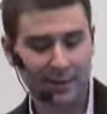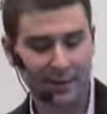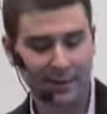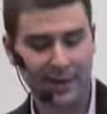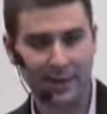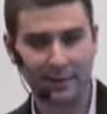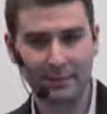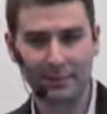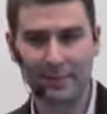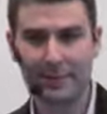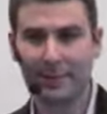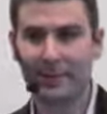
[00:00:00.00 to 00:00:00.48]

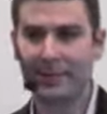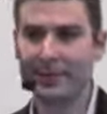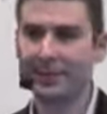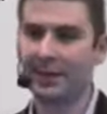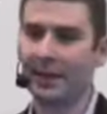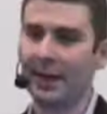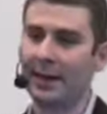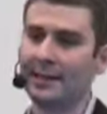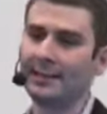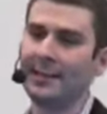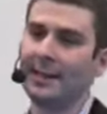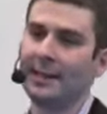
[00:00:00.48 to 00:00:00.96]
that really
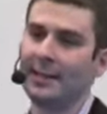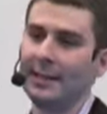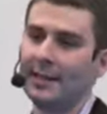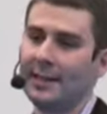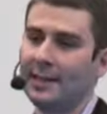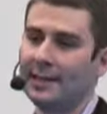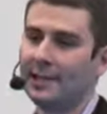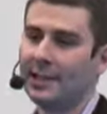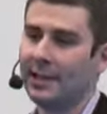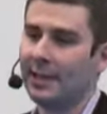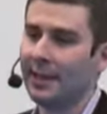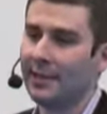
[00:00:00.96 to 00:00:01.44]
content
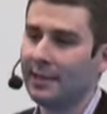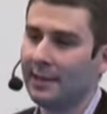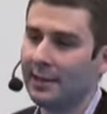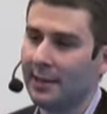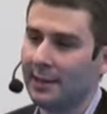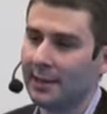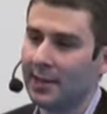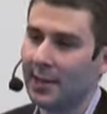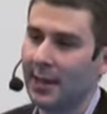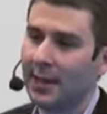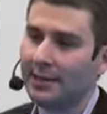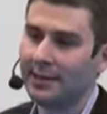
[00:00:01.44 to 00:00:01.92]
lead gen
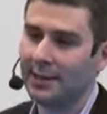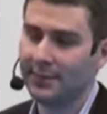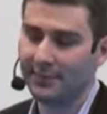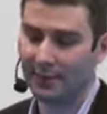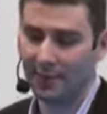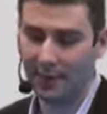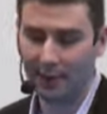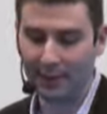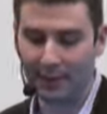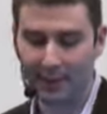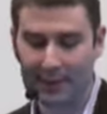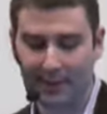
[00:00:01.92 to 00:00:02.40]
and content
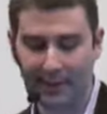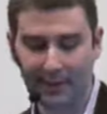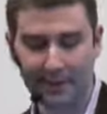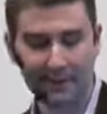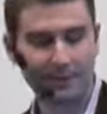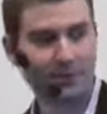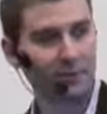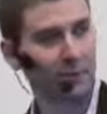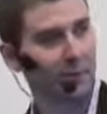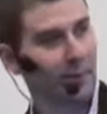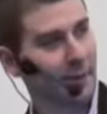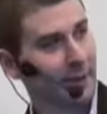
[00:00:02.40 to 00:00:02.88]
marketing,
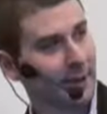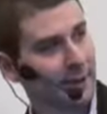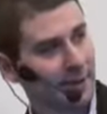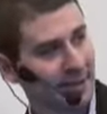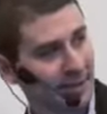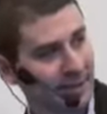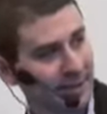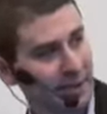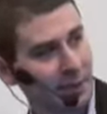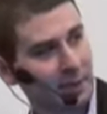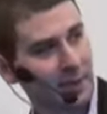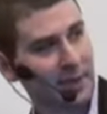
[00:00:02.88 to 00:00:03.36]
really
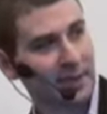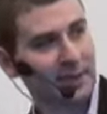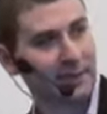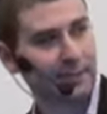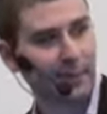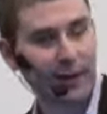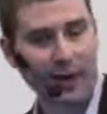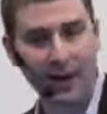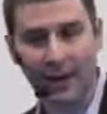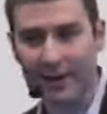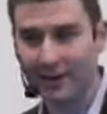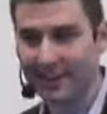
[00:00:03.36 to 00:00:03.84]
the sweet
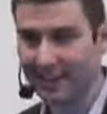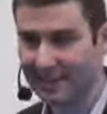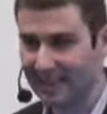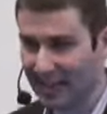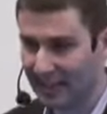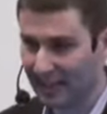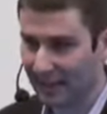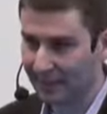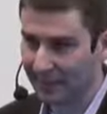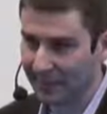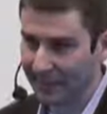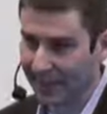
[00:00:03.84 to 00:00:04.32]
spot is
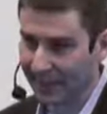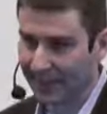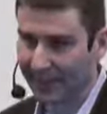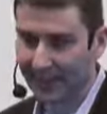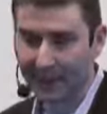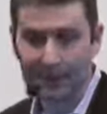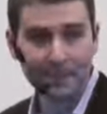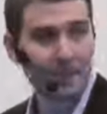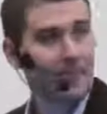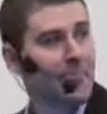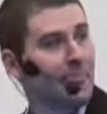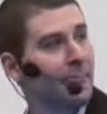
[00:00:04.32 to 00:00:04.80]
at the beginning.